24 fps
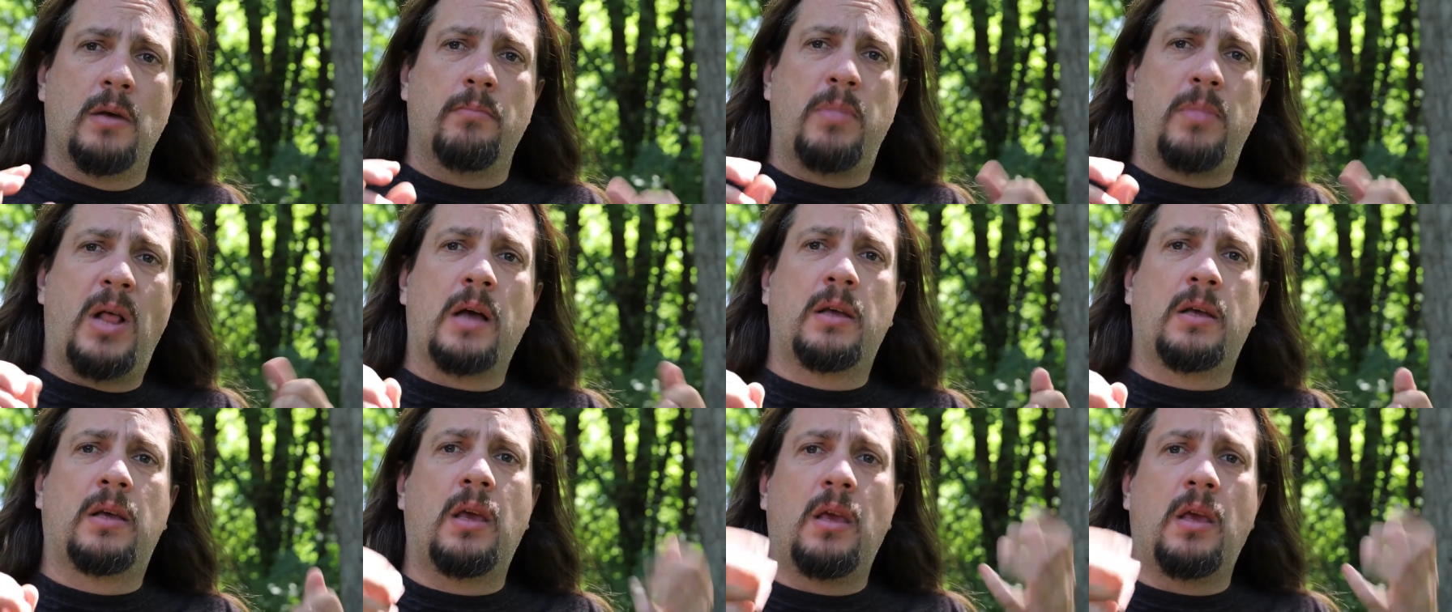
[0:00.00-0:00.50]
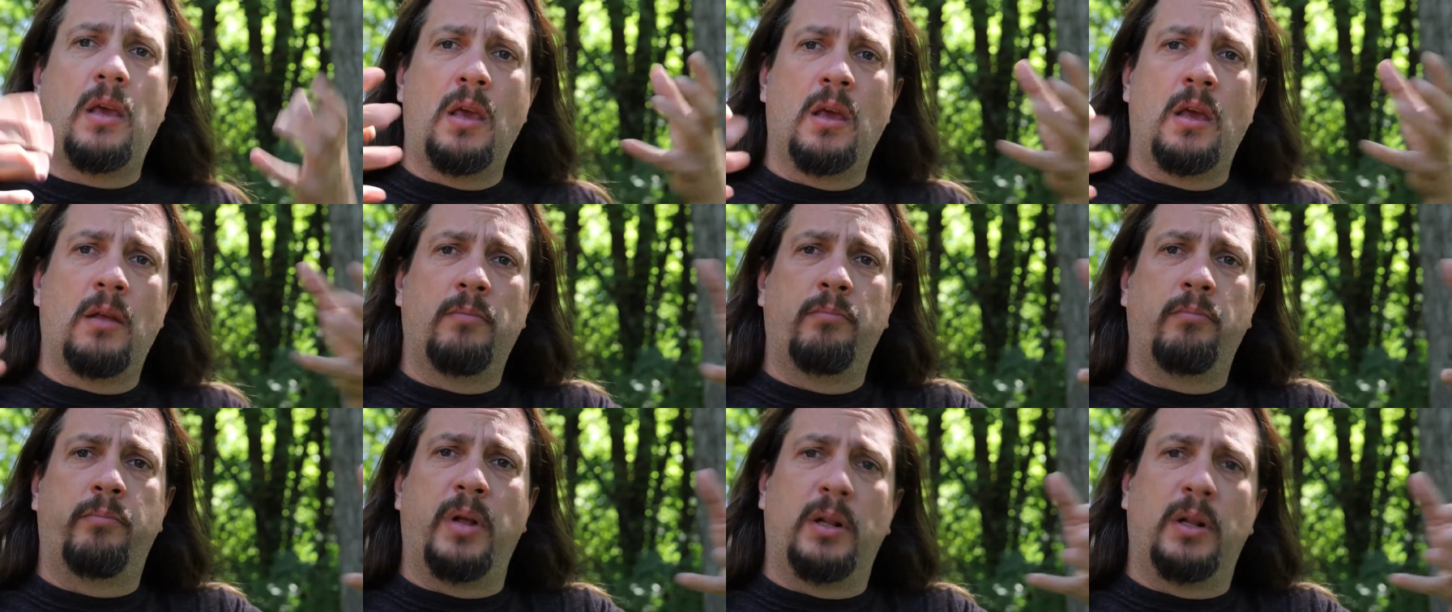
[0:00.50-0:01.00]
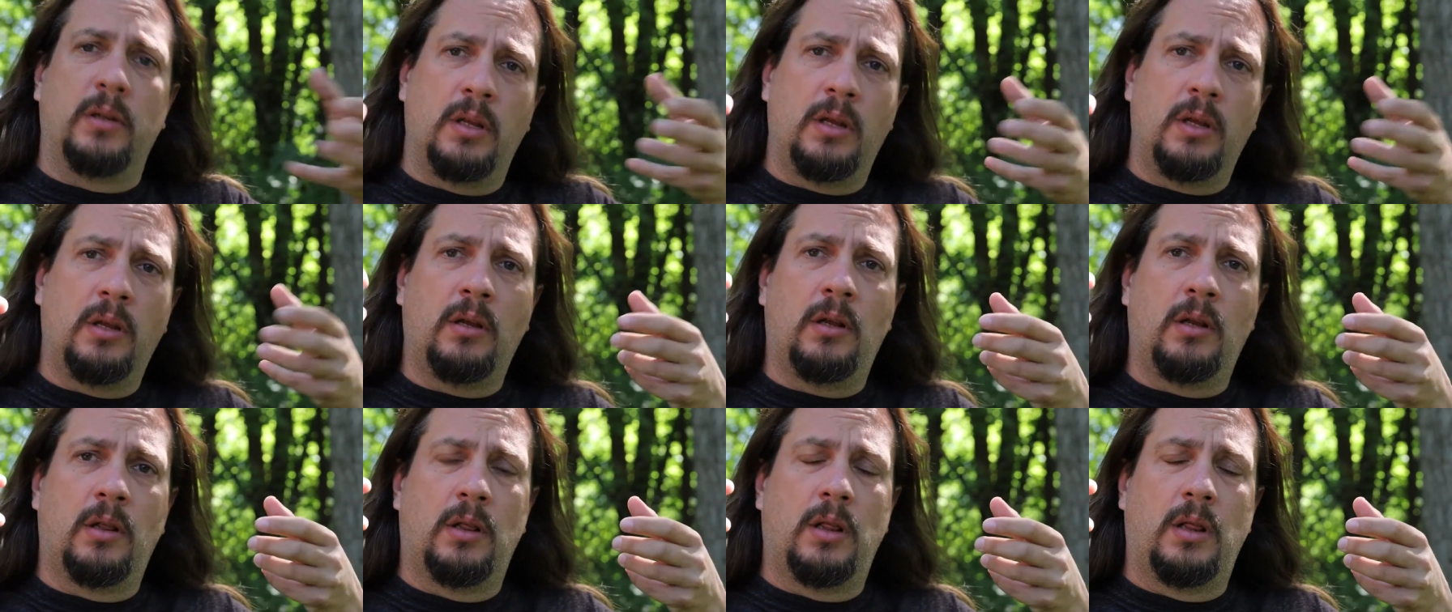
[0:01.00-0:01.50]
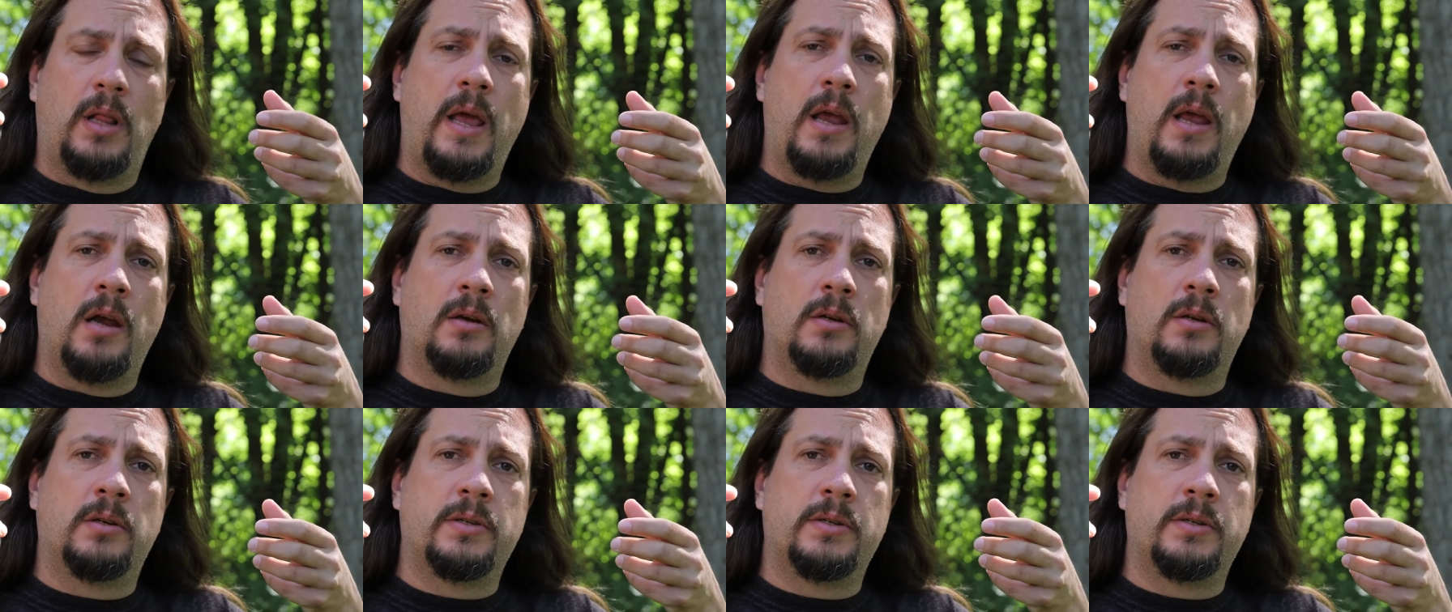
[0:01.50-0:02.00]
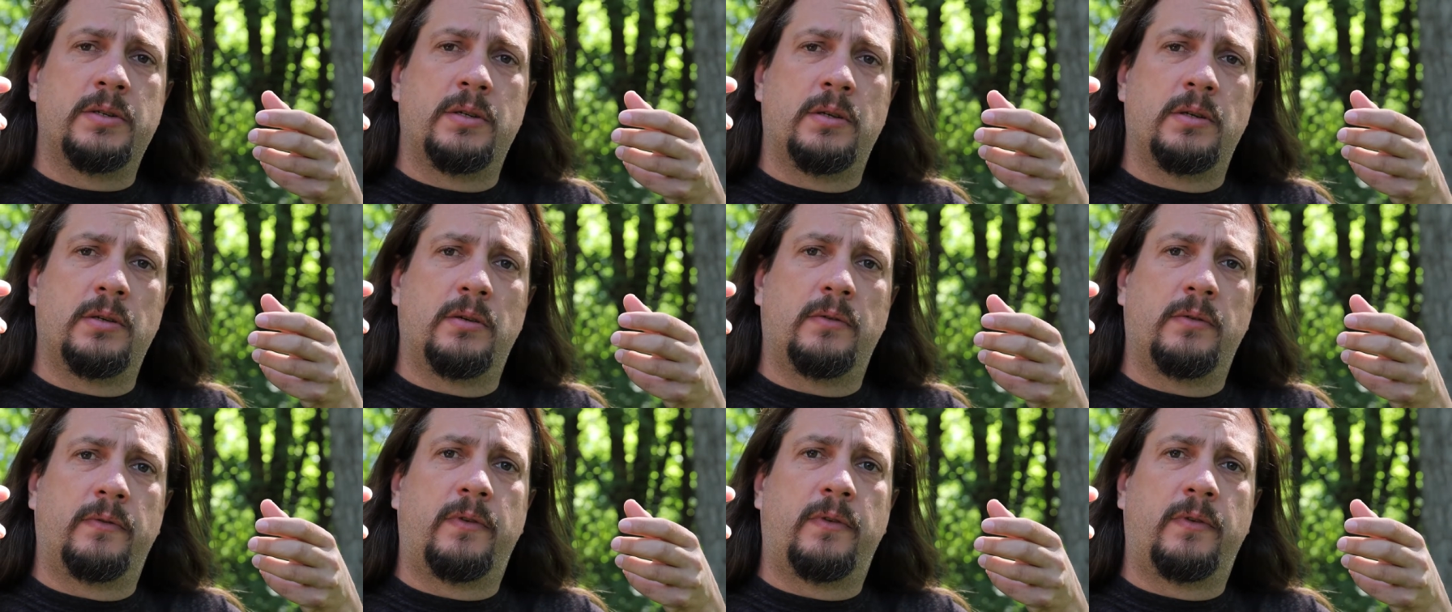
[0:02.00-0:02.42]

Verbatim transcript: locking in, building layers